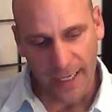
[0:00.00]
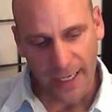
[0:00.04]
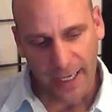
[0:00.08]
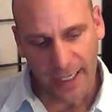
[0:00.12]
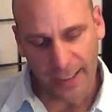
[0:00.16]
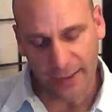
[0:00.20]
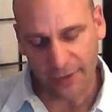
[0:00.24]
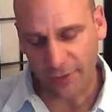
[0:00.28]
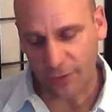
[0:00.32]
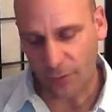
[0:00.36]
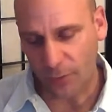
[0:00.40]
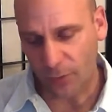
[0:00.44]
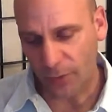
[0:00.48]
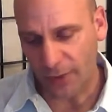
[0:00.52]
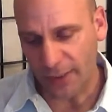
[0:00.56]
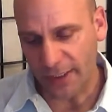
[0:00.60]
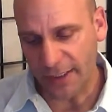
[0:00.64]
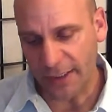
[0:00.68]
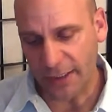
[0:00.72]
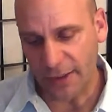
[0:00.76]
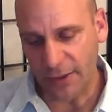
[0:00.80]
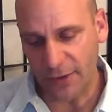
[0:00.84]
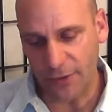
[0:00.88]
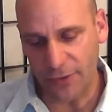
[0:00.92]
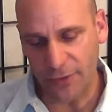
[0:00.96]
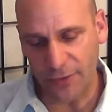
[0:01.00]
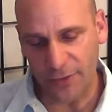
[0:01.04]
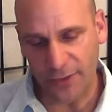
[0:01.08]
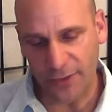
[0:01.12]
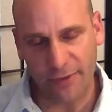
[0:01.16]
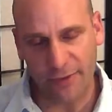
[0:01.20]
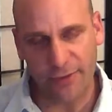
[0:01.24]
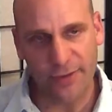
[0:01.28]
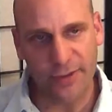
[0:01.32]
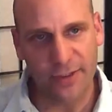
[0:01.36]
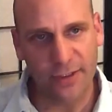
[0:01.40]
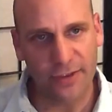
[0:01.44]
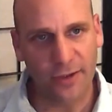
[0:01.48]
And so what he's learned
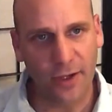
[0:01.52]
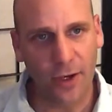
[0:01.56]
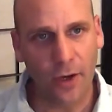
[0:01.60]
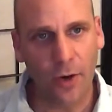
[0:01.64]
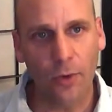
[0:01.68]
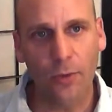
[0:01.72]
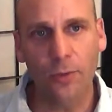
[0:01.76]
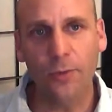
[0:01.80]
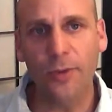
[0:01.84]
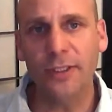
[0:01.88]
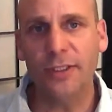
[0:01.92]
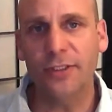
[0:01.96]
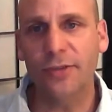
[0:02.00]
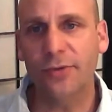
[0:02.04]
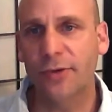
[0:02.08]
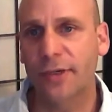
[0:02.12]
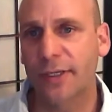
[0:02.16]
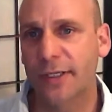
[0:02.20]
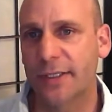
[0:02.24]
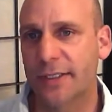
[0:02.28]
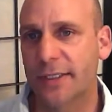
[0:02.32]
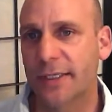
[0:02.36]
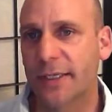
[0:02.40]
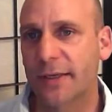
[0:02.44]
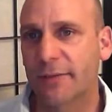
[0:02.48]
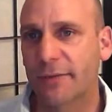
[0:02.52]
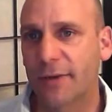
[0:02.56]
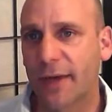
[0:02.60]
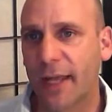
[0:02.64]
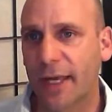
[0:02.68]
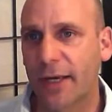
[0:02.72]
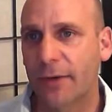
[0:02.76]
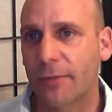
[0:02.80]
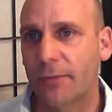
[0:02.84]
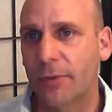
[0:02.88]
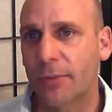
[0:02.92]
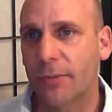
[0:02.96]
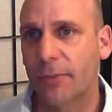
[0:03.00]
is that the holy trinity of
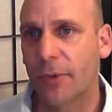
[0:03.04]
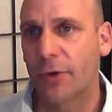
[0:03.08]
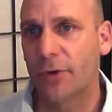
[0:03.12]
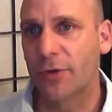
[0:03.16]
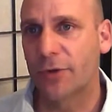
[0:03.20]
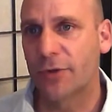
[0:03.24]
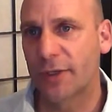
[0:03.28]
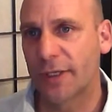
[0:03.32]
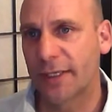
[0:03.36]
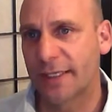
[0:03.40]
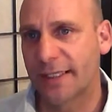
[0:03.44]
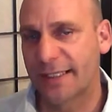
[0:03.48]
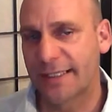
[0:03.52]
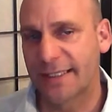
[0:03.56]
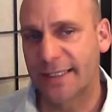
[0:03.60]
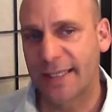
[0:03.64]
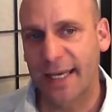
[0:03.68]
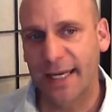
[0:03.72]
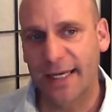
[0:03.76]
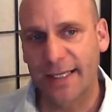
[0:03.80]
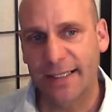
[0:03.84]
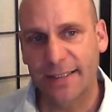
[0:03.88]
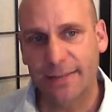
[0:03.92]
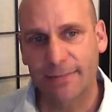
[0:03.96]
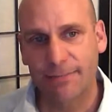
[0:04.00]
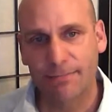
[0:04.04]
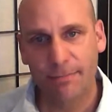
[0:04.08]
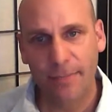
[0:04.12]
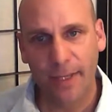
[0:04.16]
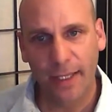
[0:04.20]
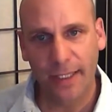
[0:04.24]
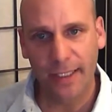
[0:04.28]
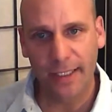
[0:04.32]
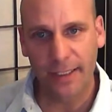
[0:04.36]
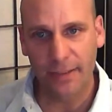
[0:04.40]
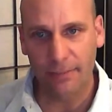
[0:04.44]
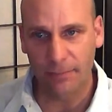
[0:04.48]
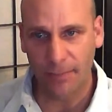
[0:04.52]
ladder promotion is sex,
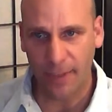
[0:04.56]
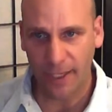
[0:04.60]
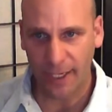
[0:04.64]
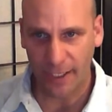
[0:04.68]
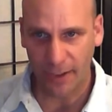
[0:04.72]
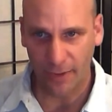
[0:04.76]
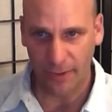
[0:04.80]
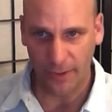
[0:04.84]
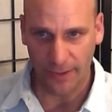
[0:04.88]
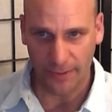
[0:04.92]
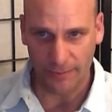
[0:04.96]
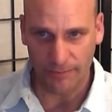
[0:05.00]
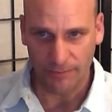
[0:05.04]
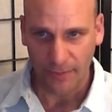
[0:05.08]
money and power.